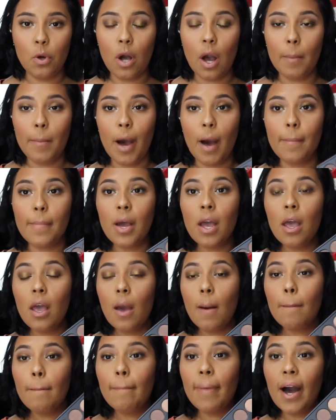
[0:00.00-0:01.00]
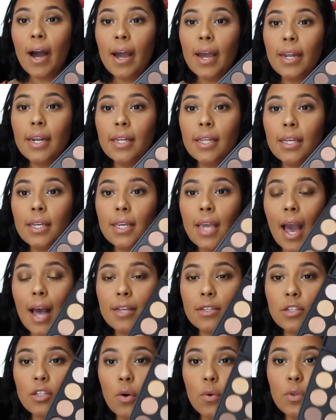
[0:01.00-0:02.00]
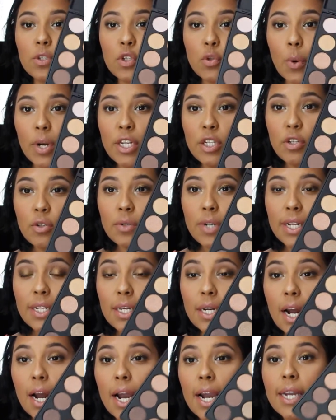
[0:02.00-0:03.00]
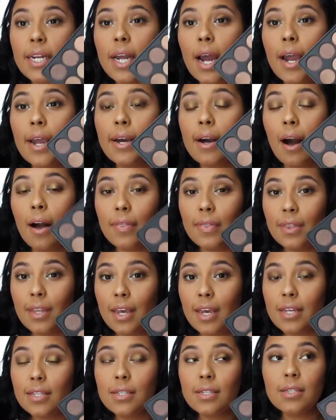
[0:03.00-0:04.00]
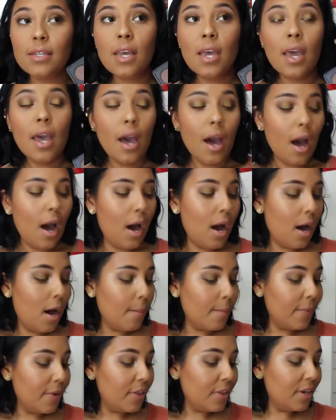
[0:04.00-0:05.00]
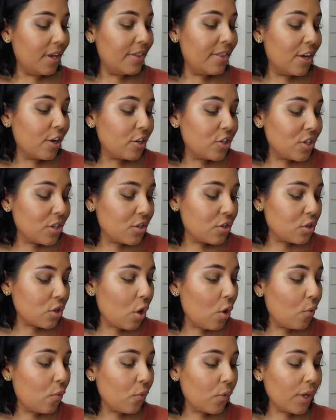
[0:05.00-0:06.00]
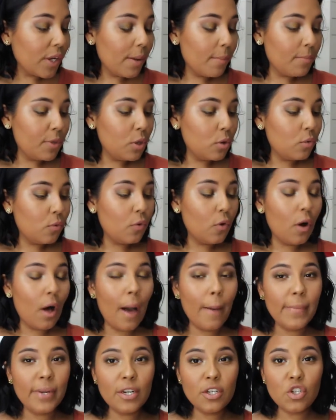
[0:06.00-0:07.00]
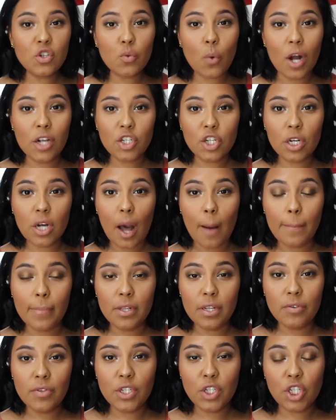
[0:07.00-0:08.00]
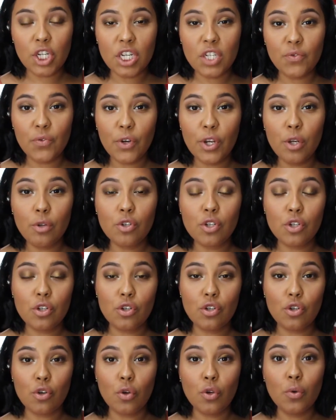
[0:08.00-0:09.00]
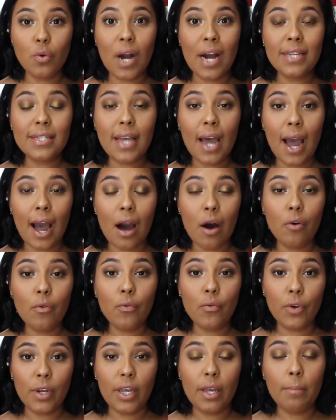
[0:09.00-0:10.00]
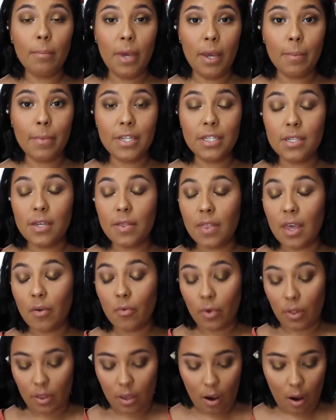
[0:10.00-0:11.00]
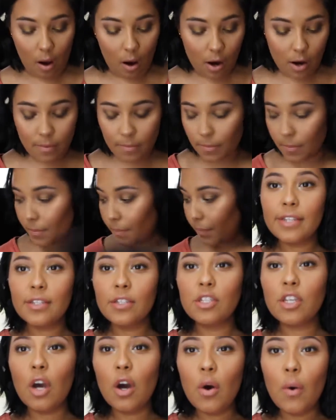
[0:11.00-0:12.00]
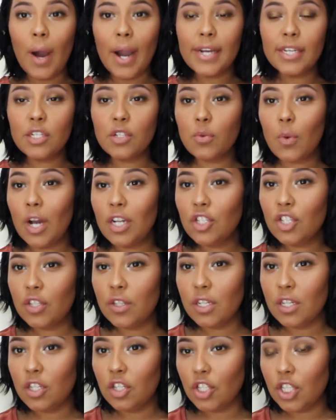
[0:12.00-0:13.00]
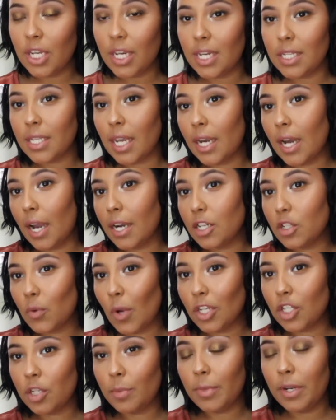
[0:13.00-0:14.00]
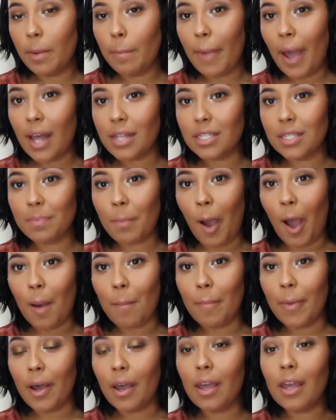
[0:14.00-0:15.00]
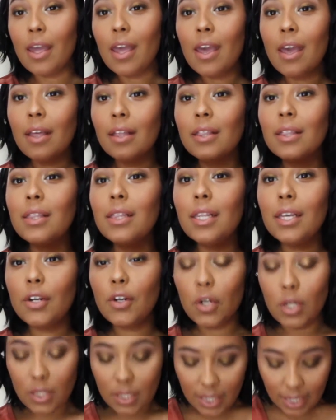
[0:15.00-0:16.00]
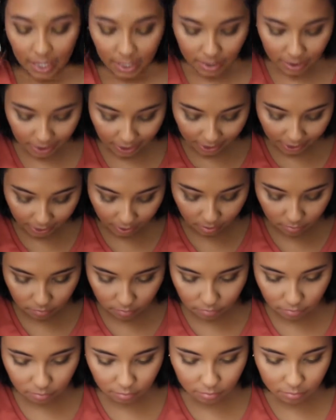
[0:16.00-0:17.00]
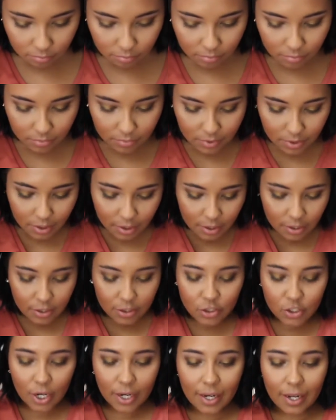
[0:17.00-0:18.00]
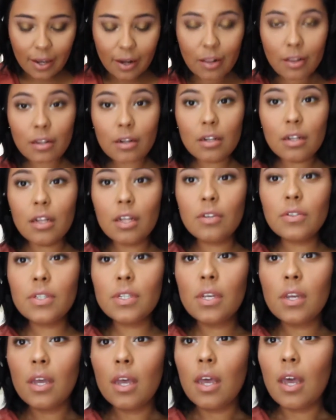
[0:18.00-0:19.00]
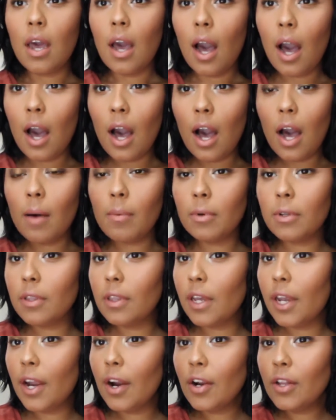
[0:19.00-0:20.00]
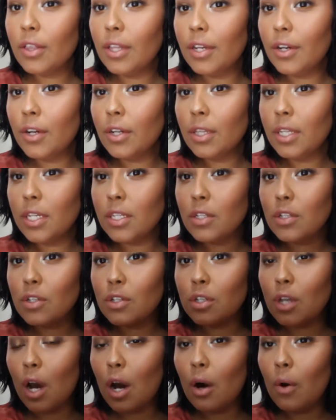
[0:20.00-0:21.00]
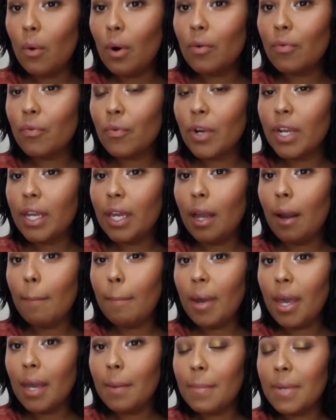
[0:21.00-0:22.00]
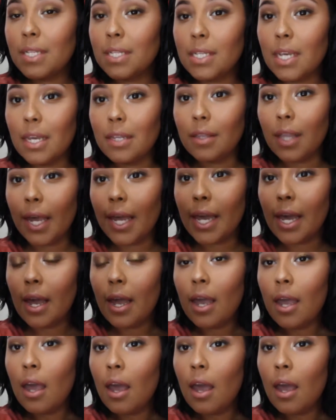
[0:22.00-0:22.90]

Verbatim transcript: will come up. But yeah, so it's $22.99. I got this. Um, they're just so freaking beautiful. I'm going to swatch a couple of the shades for you just to show you guys how freaking pigmented they really are. So I swatched these shades. I kind of swatched them in a bad spot, but literally like, try to get a little close. Um, they are literally so freaking pigmented. Like,